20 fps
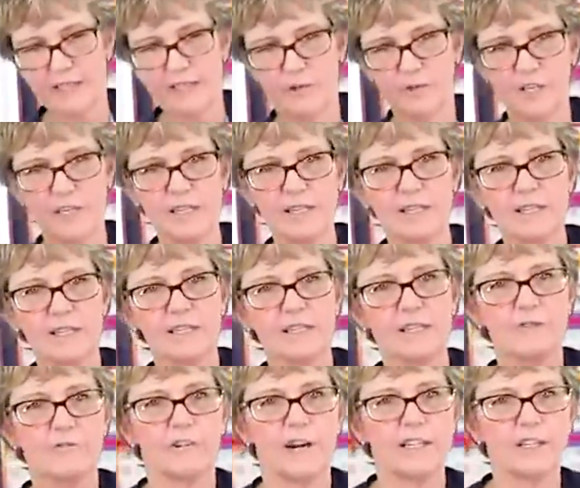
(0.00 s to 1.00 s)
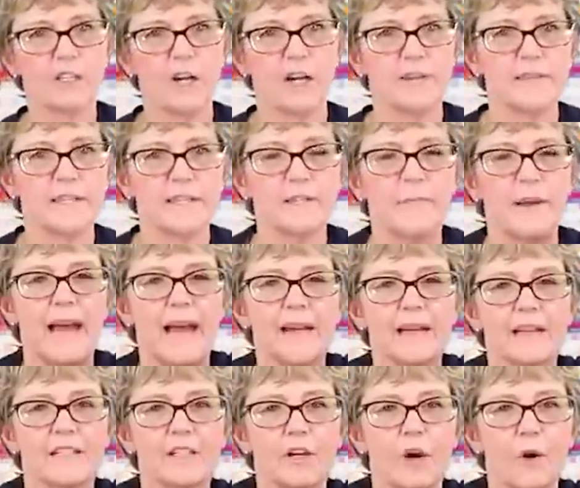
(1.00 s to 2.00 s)
So this is the front on this
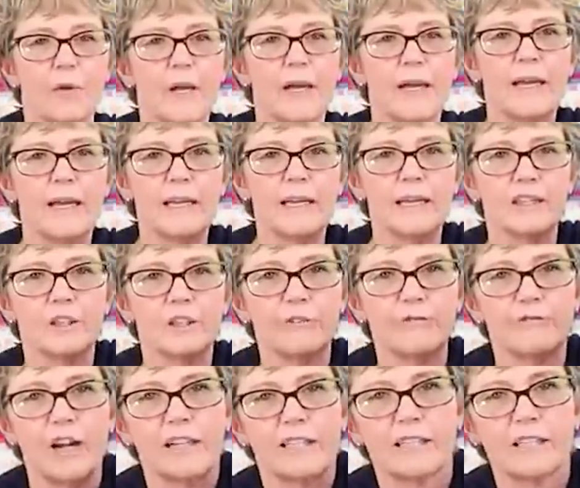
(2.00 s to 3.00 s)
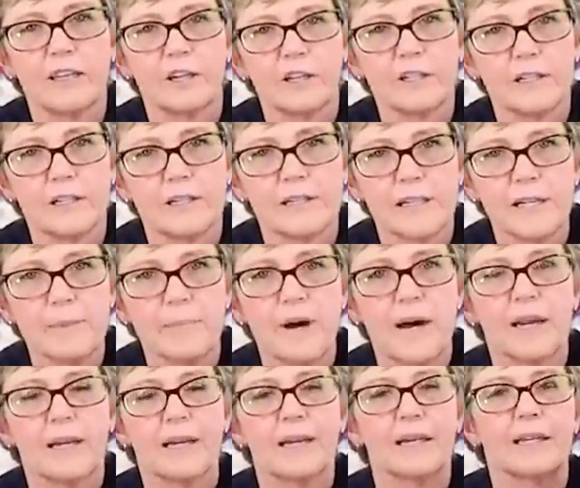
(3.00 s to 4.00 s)
back. So in the front there is a slip
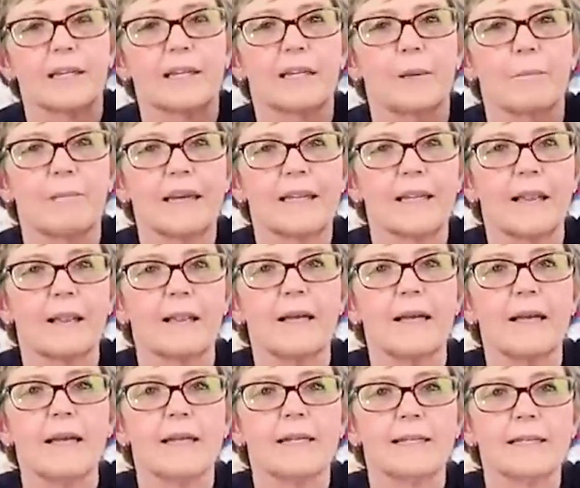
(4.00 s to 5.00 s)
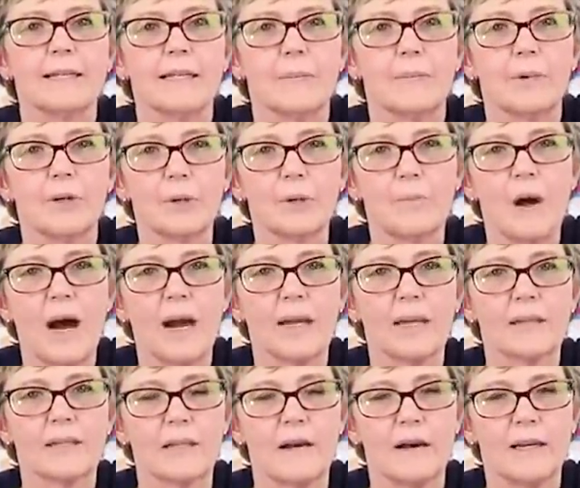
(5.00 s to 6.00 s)
pocket in the middle, zippered
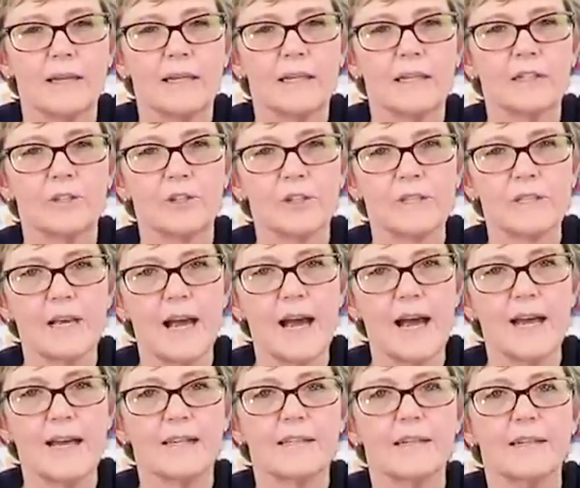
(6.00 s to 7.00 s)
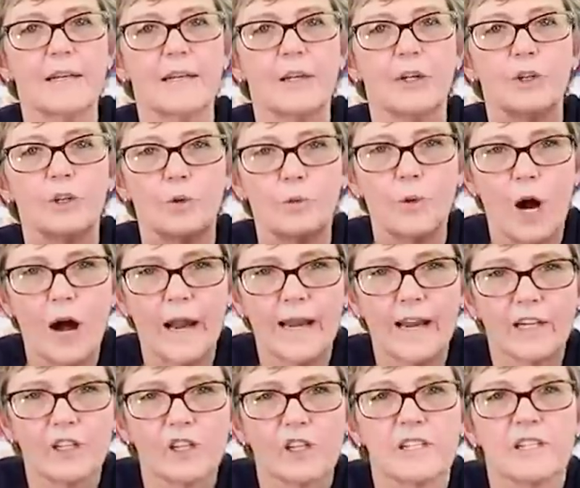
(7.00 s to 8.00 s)
pockets on each side. The raw
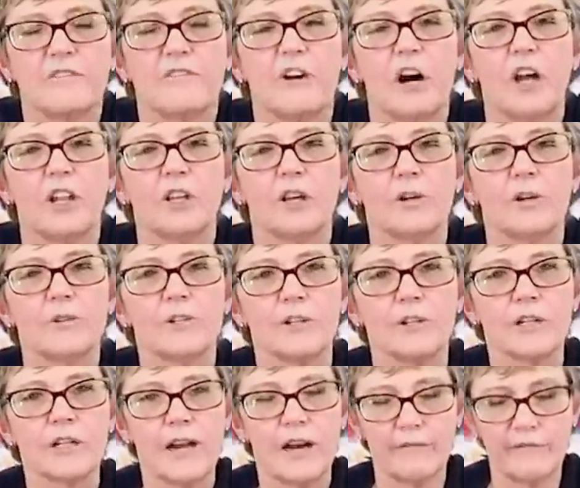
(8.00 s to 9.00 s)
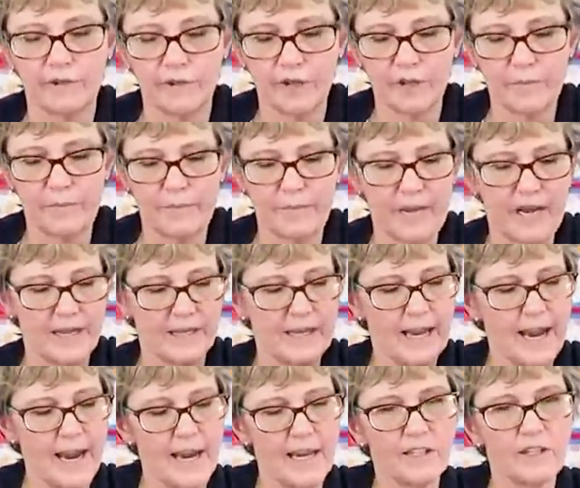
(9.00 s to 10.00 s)
edges of all those are covered by the
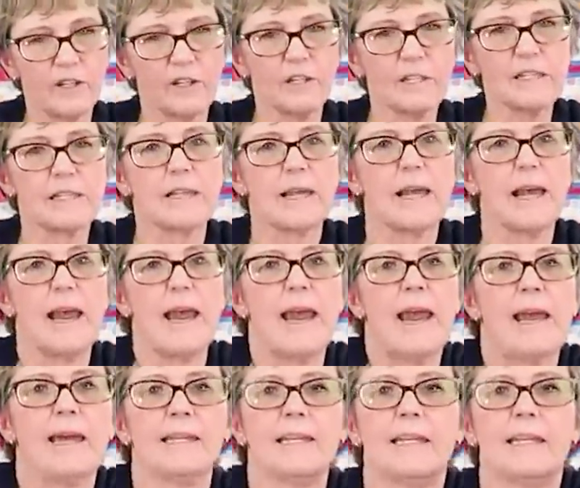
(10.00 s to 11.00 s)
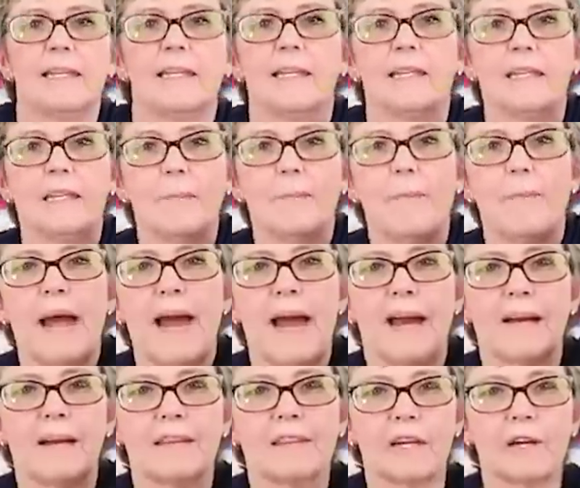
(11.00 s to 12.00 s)
handles. And then in the
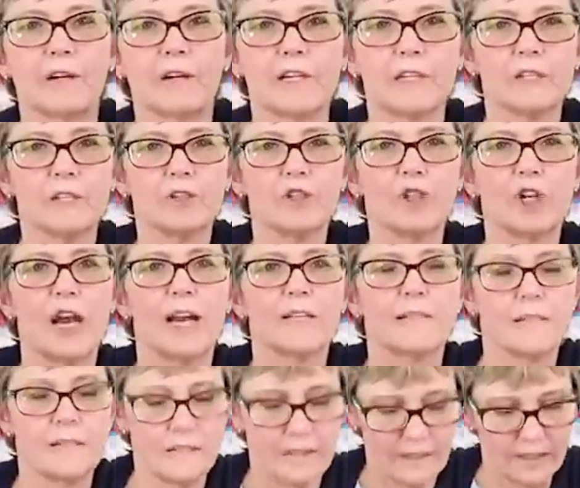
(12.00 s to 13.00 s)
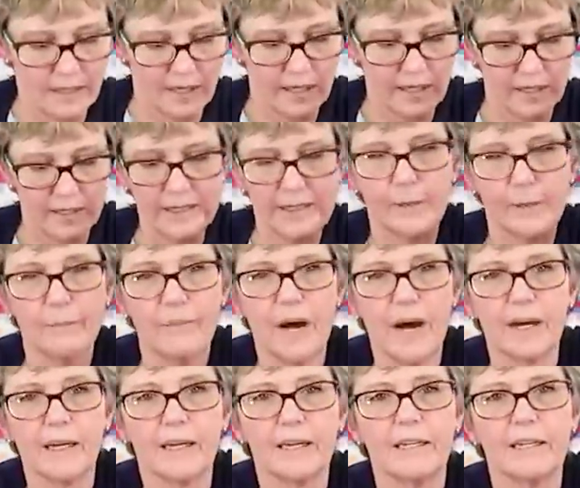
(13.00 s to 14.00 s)
back there is just the slip
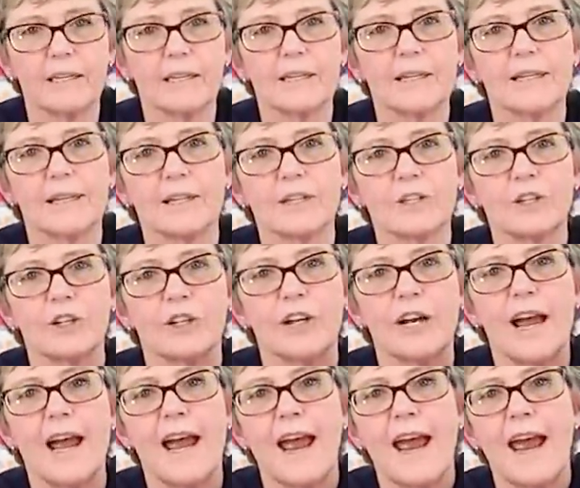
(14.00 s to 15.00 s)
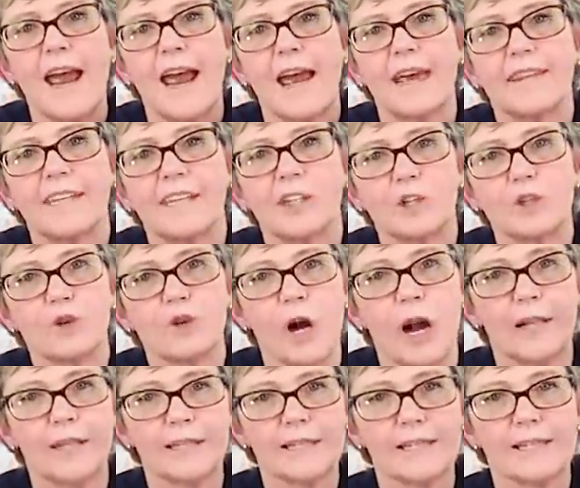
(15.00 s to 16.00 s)
pocket in the center and then a
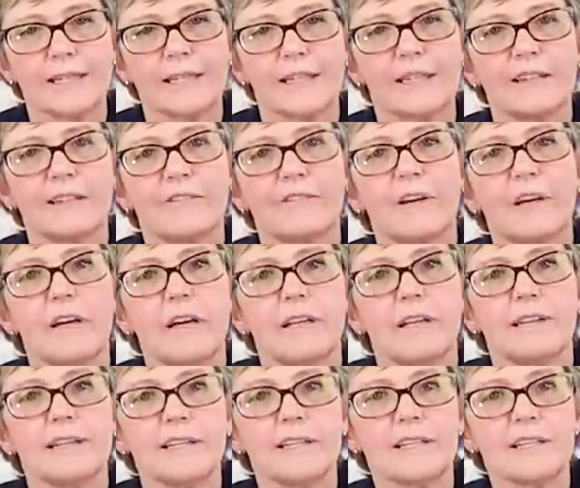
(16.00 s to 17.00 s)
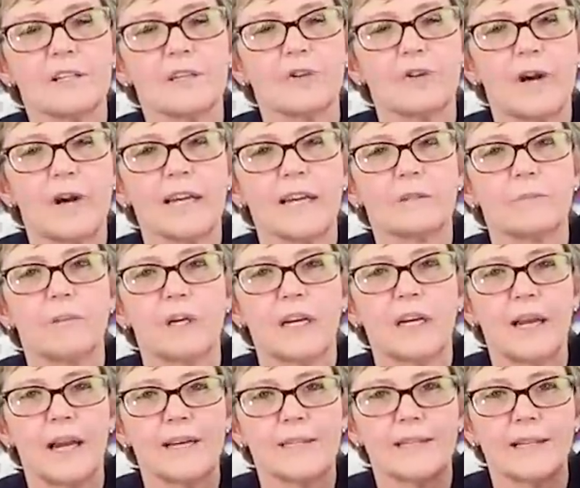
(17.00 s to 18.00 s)
trolley sleeve. This is great
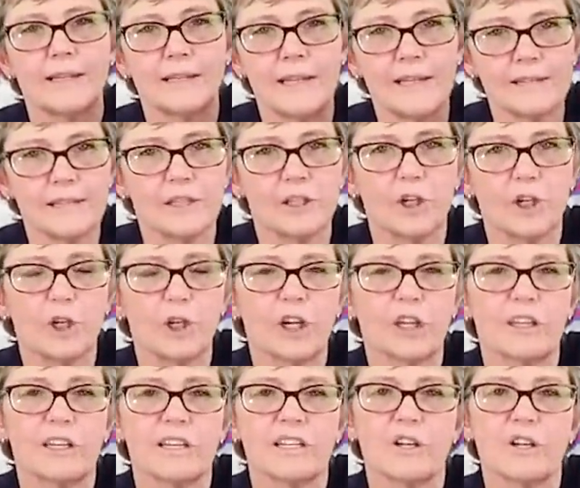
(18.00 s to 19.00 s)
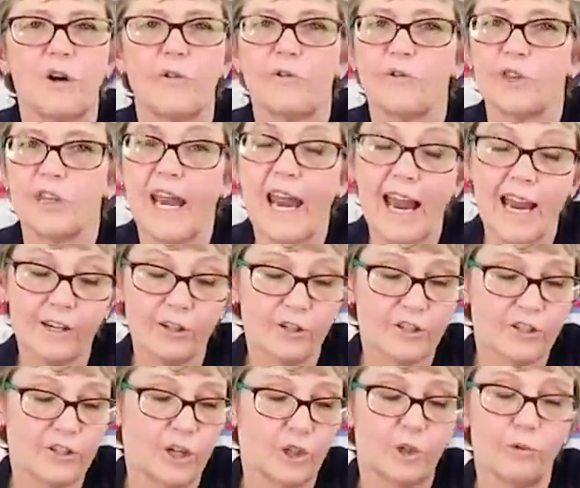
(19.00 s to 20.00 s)
because it lets you hook this over the
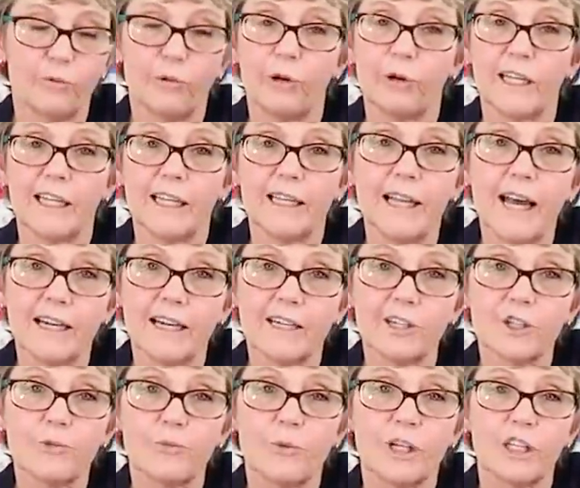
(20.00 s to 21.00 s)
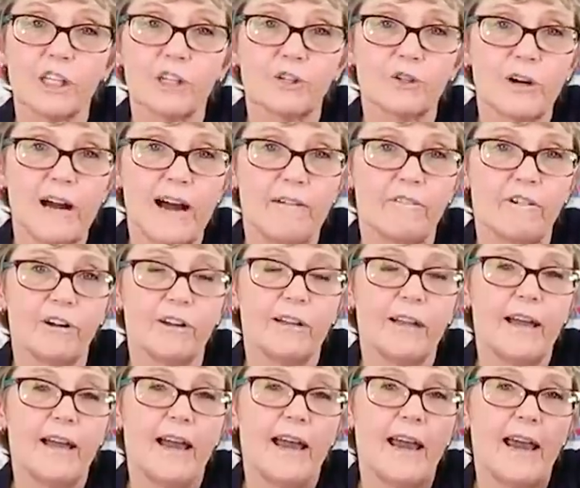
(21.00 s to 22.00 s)
handles on your rolling luggage when you travel,
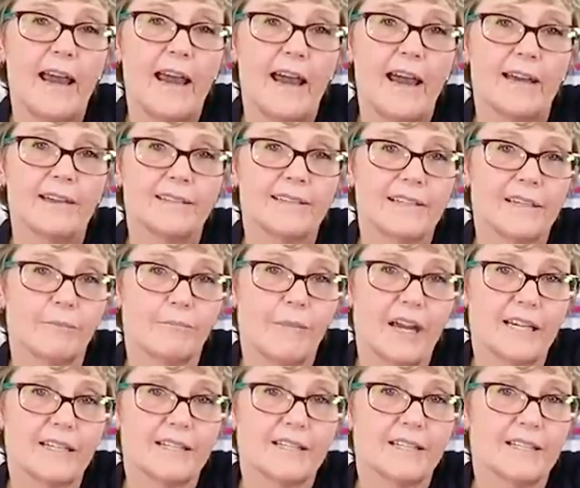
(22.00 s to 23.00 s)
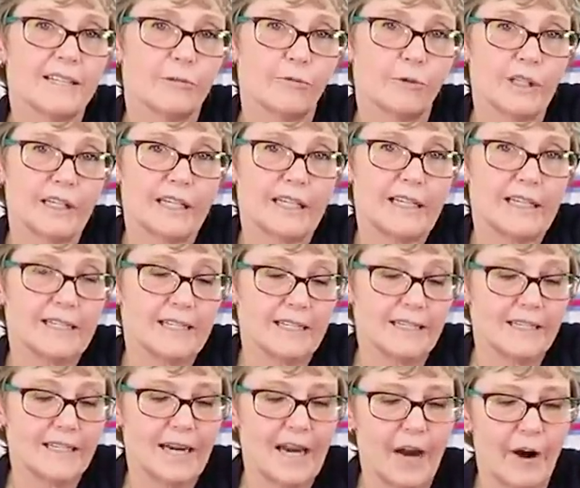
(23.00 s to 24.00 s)
and it makes it really easy
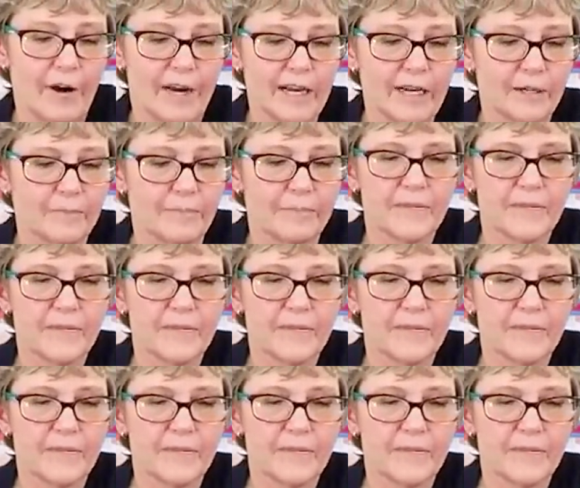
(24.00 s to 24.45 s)
to carry it.